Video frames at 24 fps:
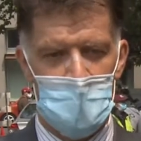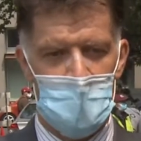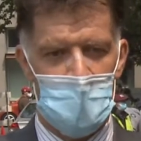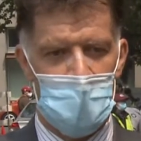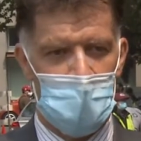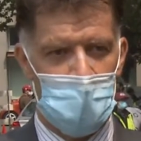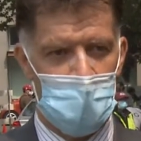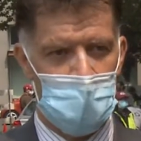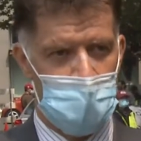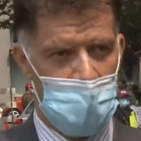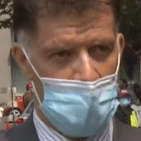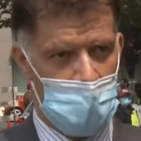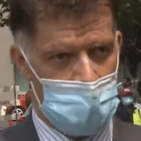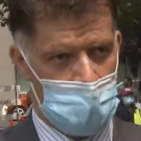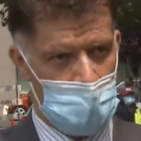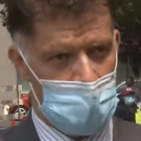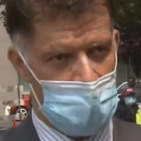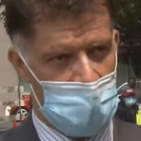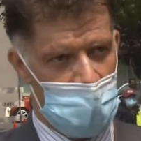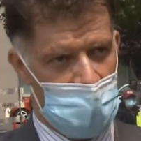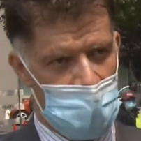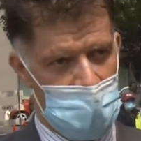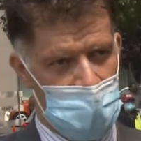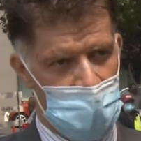pop-up
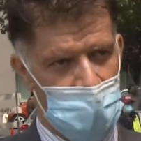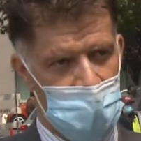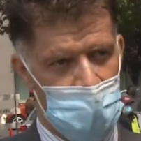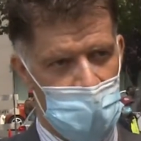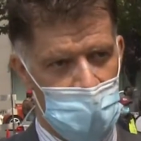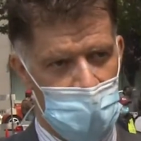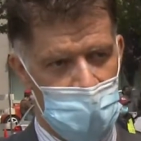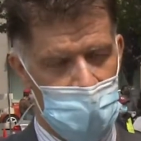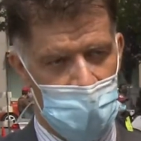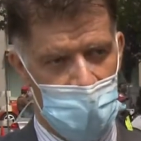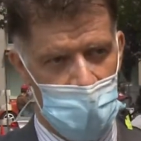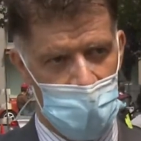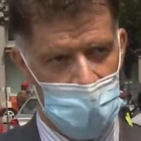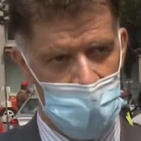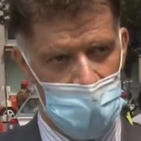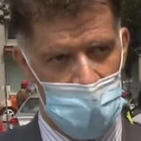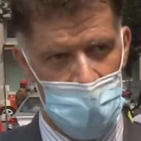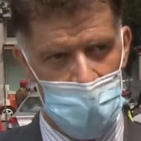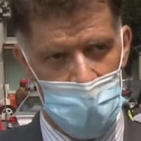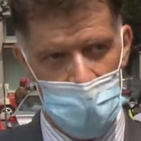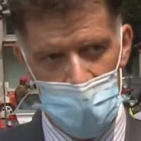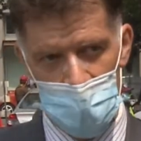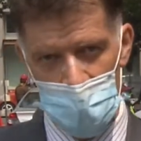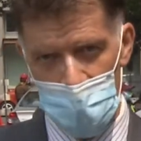tests for
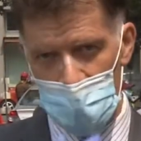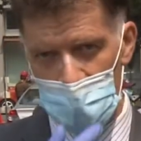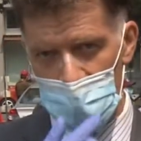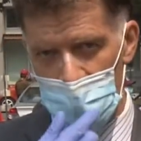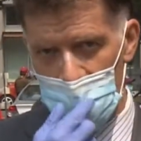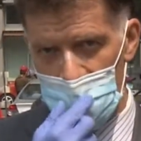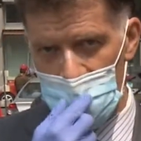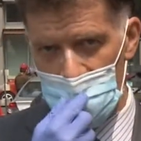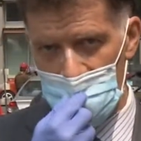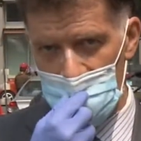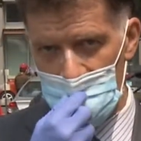500 new tests